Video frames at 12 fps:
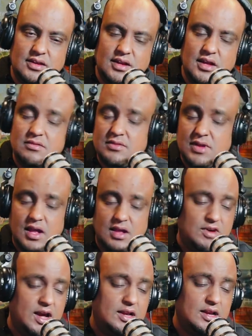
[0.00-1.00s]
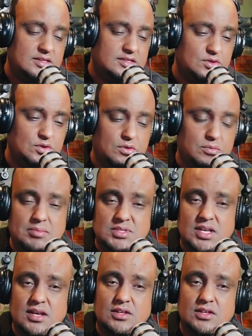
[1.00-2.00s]
Not violence, though. I'm
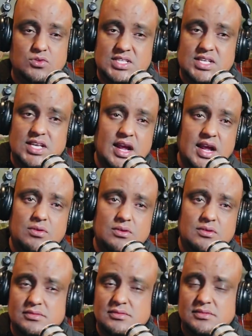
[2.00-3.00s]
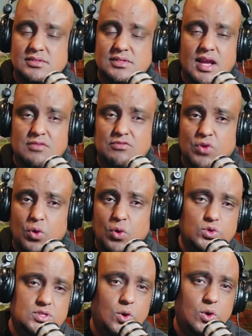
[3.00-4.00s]
saying, do we stick it out and
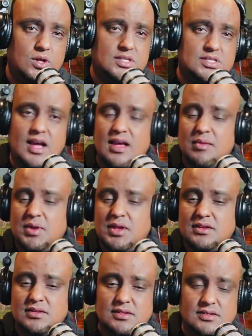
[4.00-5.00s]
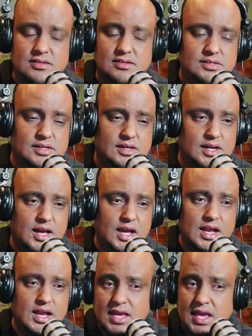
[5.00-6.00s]
vote all the time and
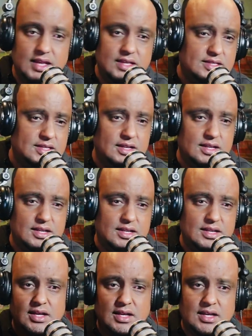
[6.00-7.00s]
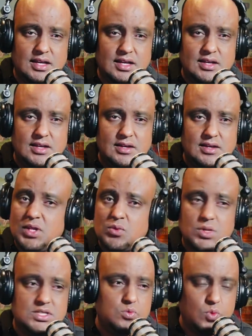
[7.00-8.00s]
educate? And
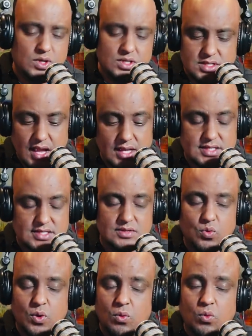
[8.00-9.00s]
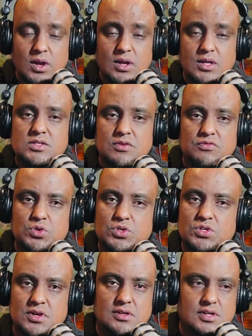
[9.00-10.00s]
what's next? What is the
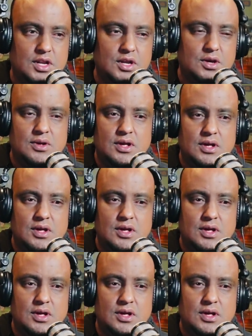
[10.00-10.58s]
future? You know,